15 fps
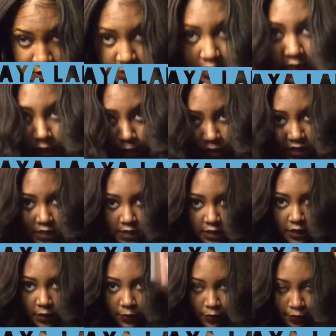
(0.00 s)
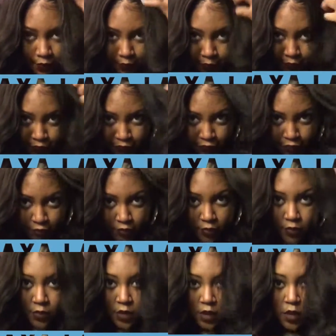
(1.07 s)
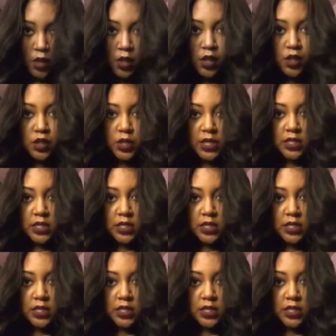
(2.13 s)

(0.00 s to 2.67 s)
seamlessly. So